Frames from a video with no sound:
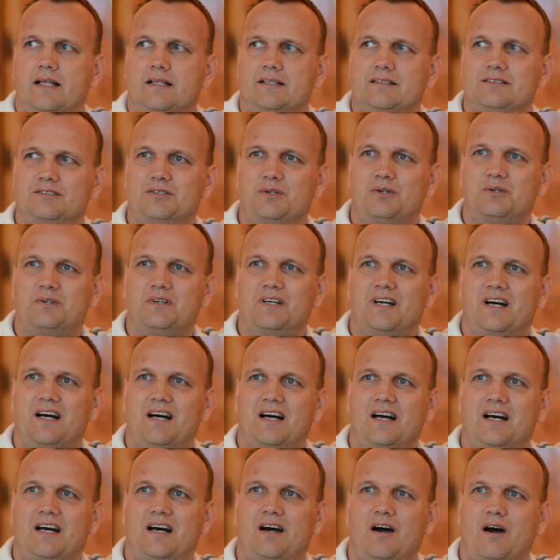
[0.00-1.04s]
So
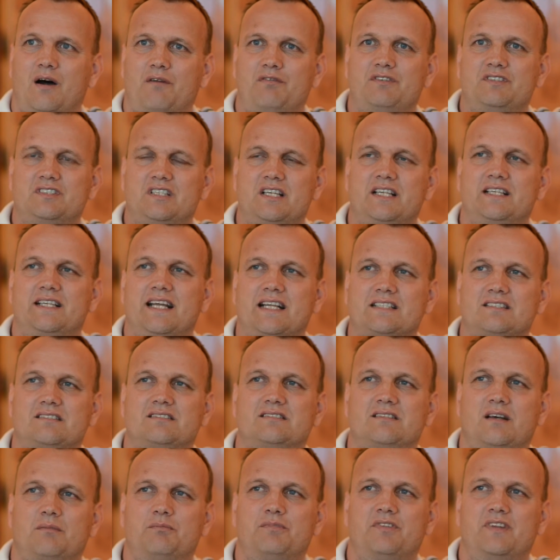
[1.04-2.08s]
obviously that's
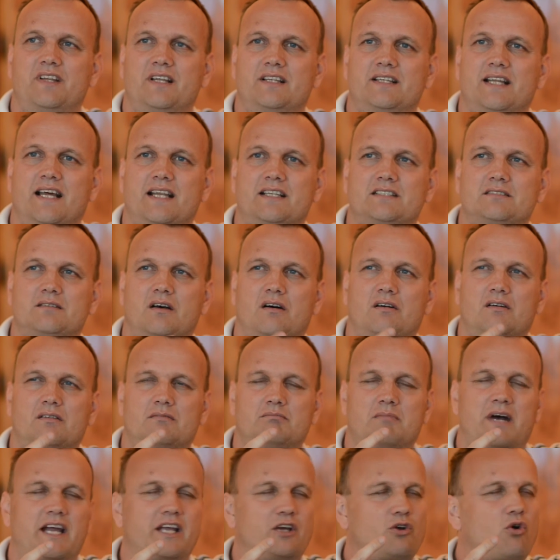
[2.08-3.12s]
something that is
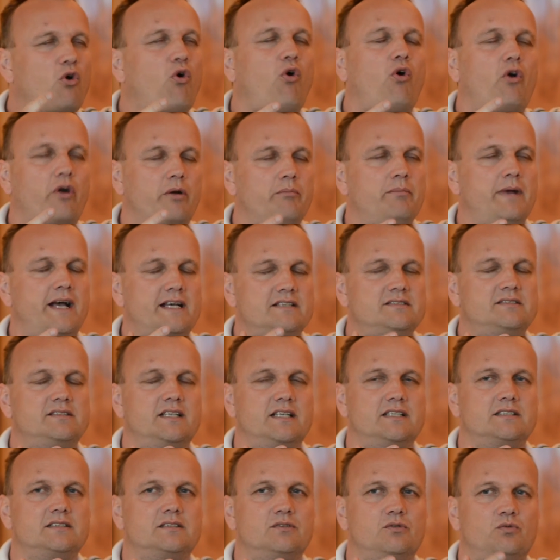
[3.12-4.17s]
my core
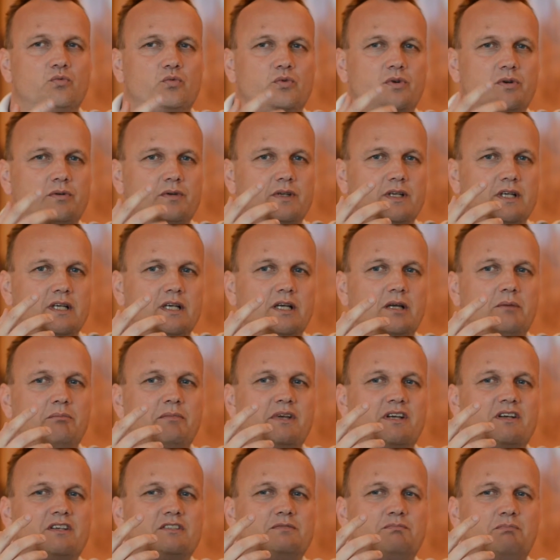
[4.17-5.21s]
message,
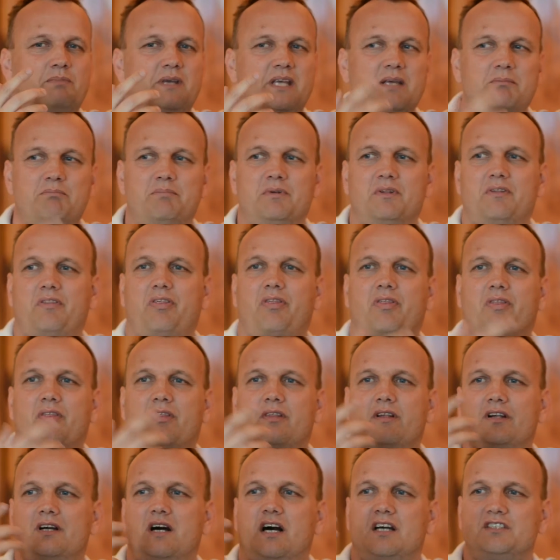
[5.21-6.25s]
because people
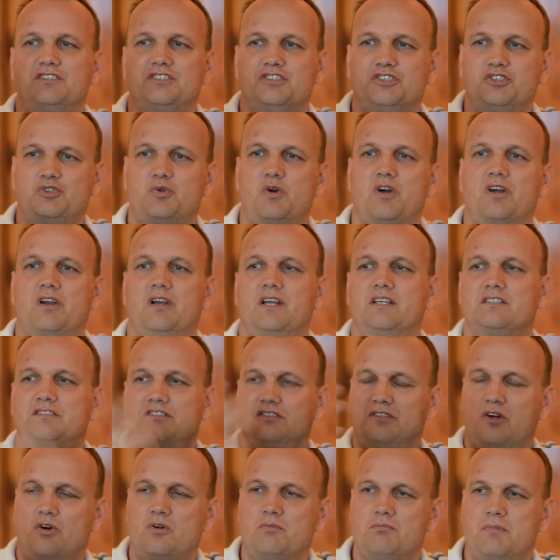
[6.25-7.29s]
are struggling
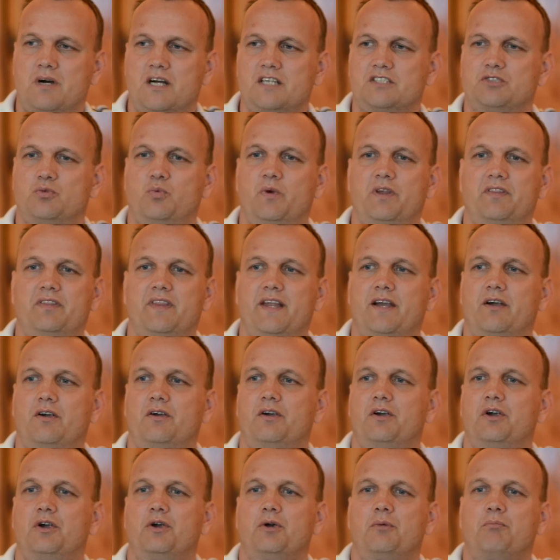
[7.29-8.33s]
so much with
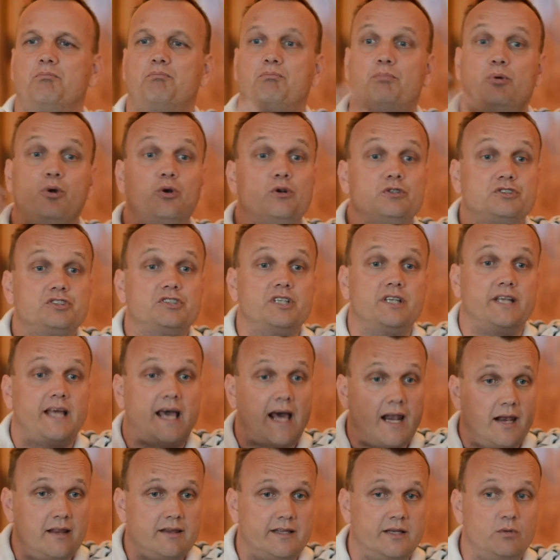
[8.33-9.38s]
their
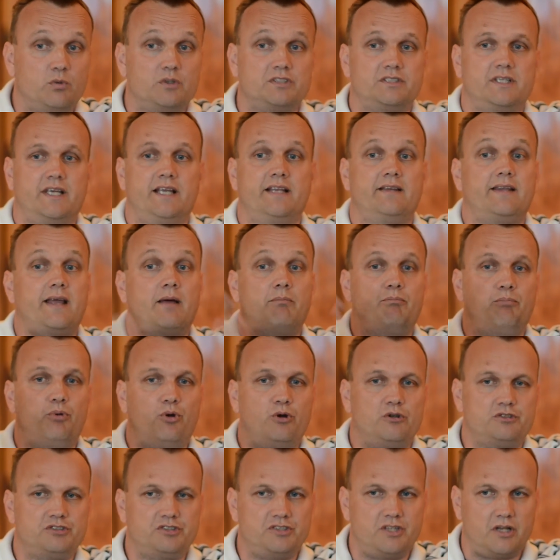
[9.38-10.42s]
personality, in their
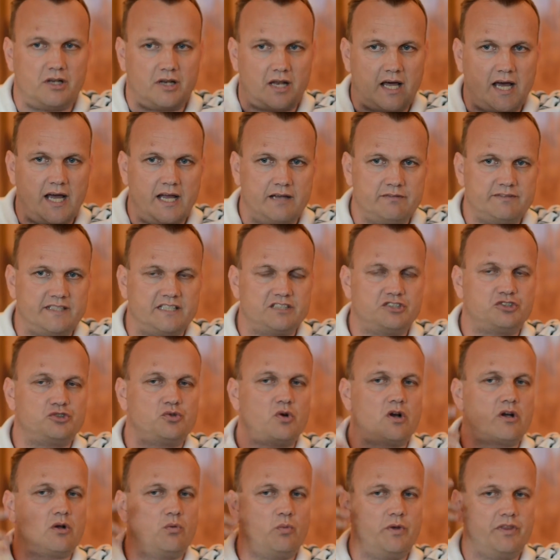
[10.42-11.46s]
personal life. They
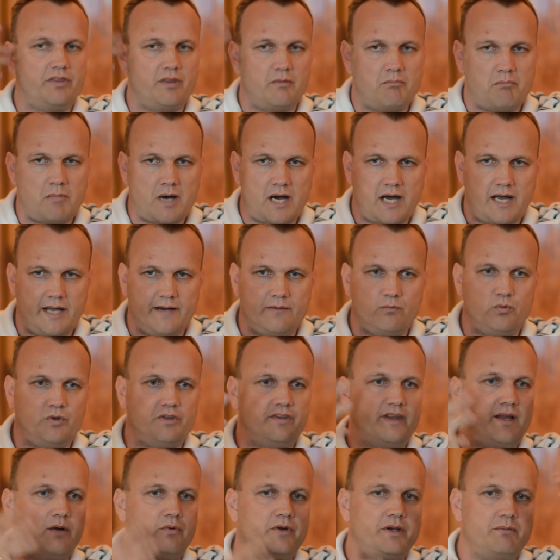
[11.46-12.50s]
struggle with the mind,
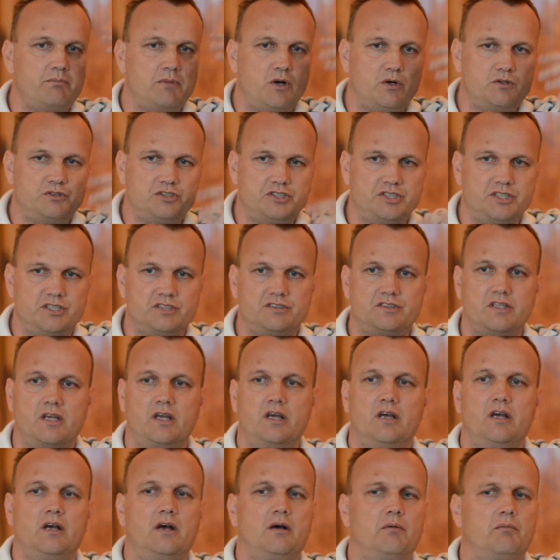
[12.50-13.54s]
with their emotions,
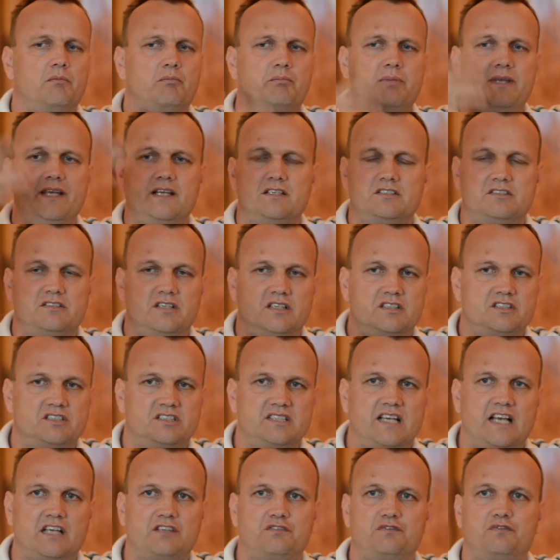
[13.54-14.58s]
being
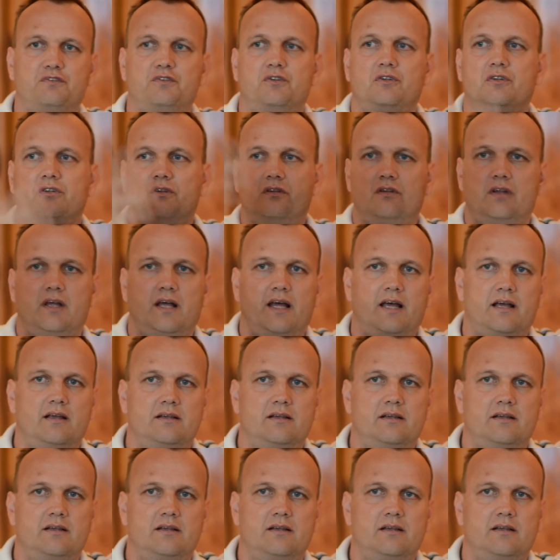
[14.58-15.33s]
successful,